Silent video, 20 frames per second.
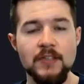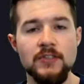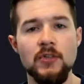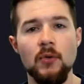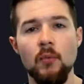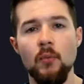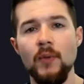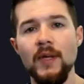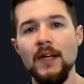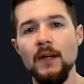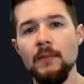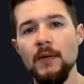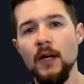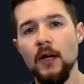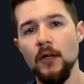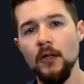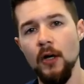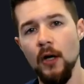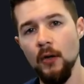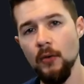So when we commit our
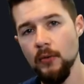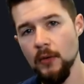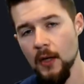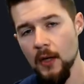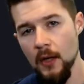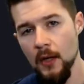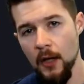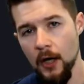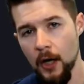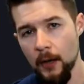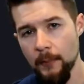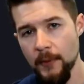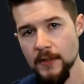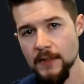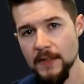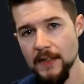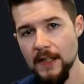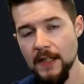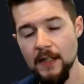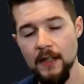code up
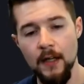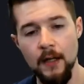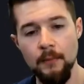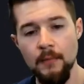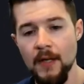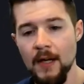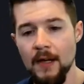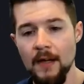into GitHub,